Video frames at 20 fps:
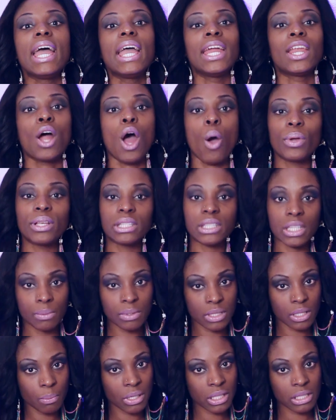it always
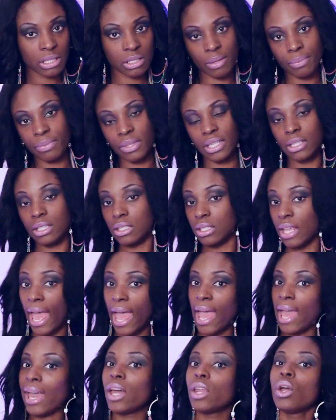seems to be something
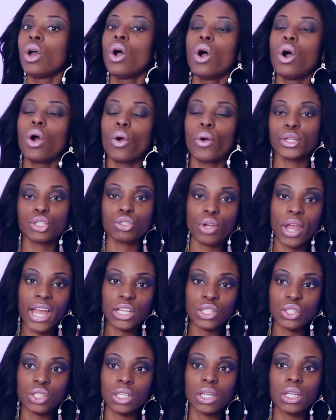sad or
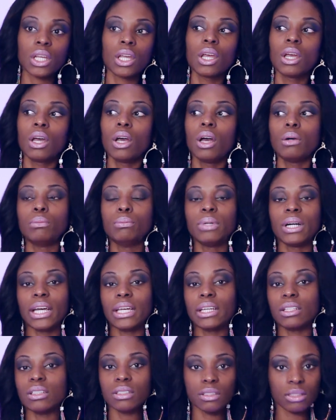tragic,
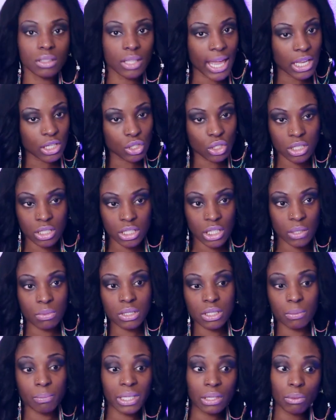but that just
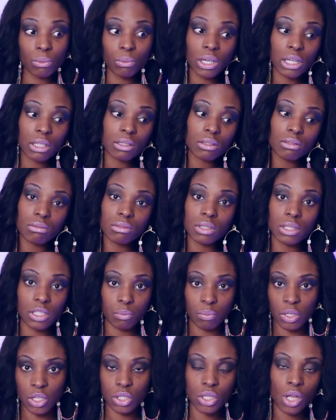seems to be what
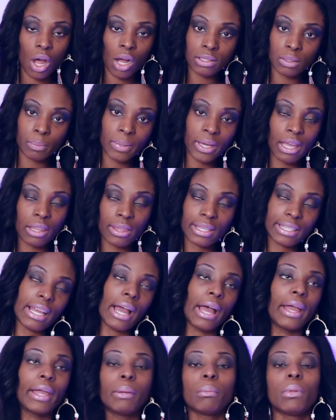is being talked about at the
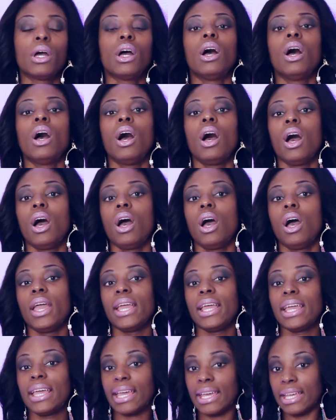time.
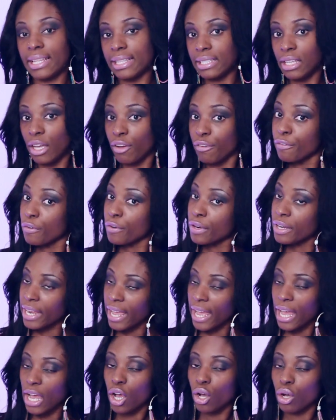And for
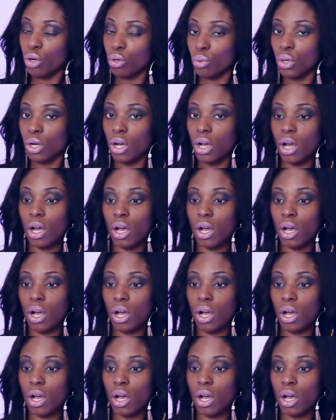now,